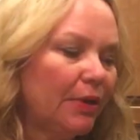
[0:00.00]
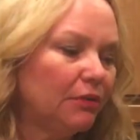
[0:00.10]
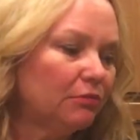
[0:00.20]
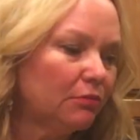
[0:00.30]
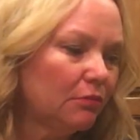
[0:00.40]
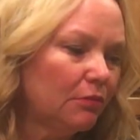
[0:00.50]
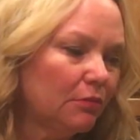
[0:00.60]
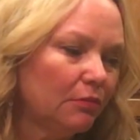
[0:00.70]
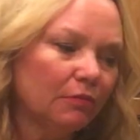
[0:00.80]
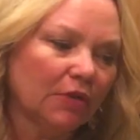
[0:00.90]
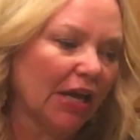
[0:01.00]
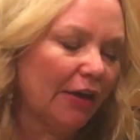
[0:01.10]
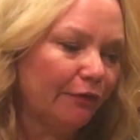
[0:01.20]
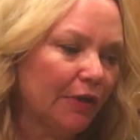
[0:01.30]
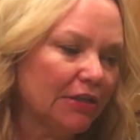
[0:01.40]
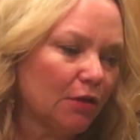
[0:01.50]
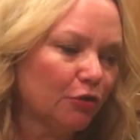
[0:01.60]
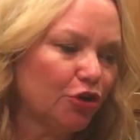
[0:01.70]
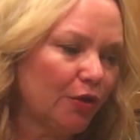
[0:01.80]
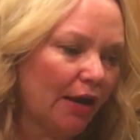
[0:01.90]
But if as
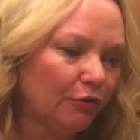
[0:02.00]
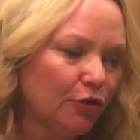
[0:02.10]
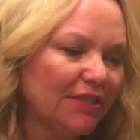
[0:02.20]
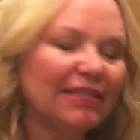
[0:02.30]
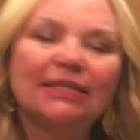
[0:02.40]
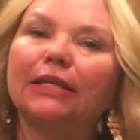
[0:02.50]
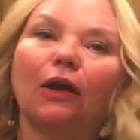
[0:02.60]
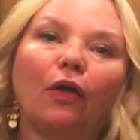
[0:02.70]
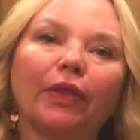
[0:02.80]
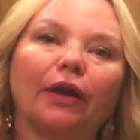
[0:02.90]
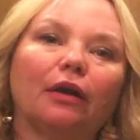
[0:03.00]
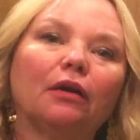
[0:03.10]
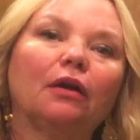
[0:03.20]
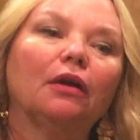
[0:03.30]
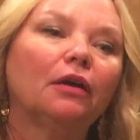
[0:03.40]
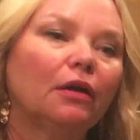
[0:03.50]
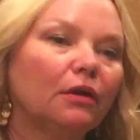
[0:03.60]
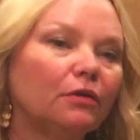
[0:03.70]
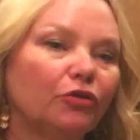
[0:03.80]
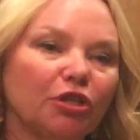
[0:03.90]
long as you have good seasoning on there,
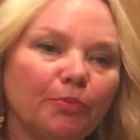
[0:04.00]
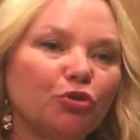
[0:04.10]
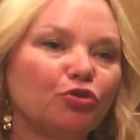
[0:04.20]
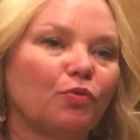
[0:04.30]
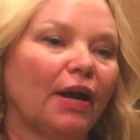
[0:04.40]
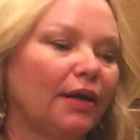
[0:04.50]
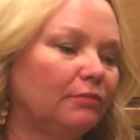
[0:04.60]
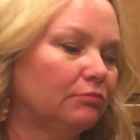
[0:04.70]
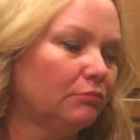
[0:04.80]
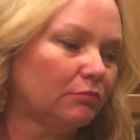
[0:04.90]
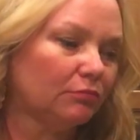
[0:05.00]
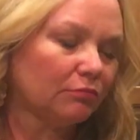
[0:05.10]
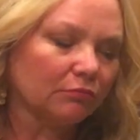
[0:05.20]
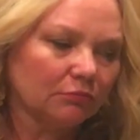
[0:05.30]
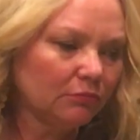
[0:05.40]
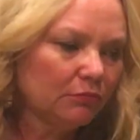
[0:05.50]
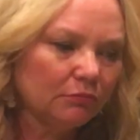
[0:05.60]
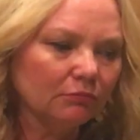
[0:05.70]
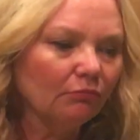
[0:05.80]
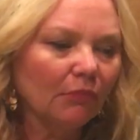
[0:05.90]
your temperature's right,
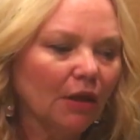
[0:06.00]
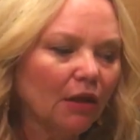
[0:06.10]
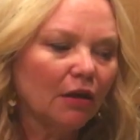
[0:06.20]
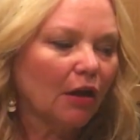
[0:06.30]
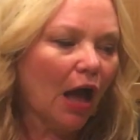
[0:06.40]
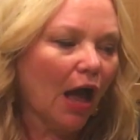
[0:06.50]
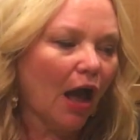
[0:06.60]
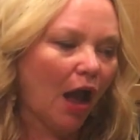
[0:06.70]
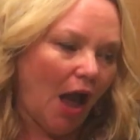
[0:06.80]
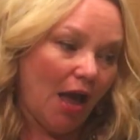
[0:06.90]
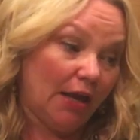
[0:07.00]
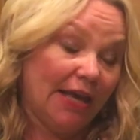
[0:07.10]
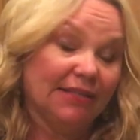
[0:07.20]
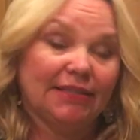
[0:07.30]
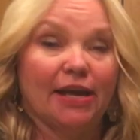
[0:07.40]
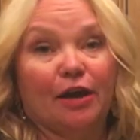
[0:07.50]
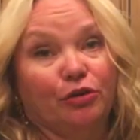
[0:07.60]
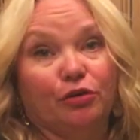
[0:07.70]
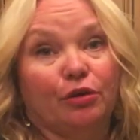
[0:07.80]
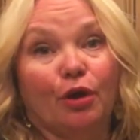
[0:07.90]
I can't see how
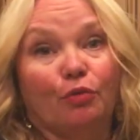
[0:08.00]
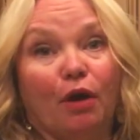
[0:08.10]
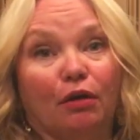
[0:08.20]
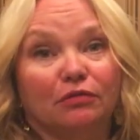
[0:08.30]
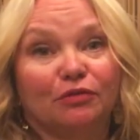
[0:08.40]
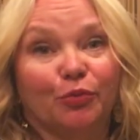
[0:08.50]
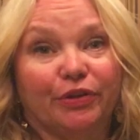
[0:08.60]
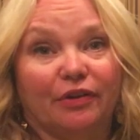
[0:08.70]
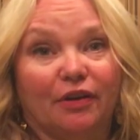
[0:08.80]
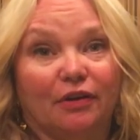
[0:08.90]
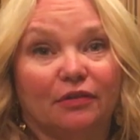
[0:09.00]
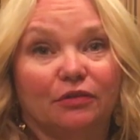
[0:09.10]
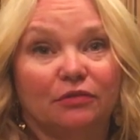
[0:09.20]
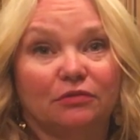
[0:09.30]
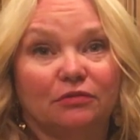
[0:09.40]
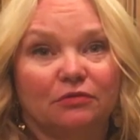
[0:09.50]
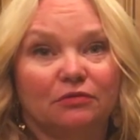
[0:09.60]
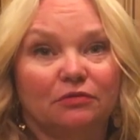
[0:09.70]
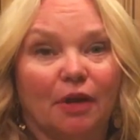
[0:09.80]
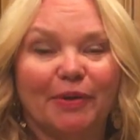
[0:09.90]
you could go wrong with,
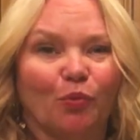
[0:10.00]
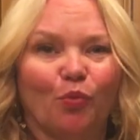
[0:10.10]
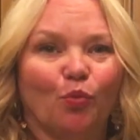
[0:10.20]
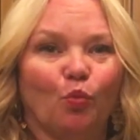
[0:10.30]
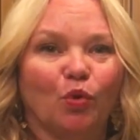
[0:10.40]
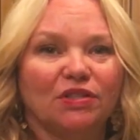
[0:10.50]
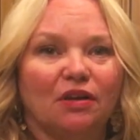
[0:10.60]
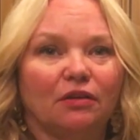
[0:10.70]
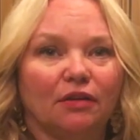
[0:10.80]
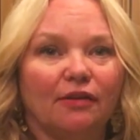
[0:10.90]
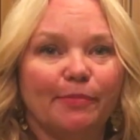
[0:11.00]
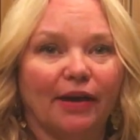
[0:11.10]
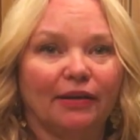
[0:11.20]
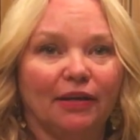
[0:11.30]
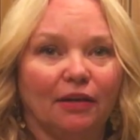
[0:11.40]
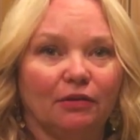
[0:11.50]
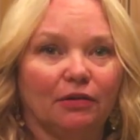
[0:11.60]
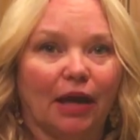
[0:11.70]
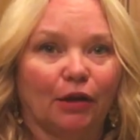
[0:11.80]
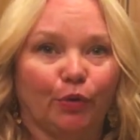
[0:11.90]
I mean, what's not to love about any
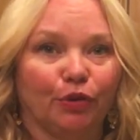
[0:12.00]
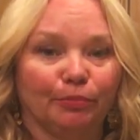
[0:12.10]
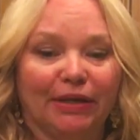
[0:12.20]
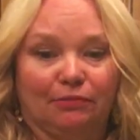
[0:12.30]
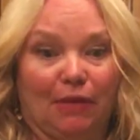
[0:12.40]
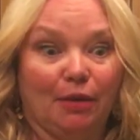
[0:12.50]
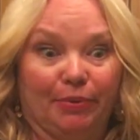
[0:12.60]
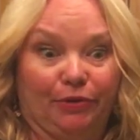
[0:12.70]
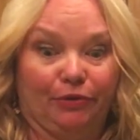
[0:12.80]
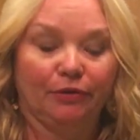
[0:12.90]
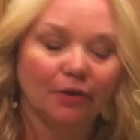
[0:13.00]
kind of grilled meat, in my opinion.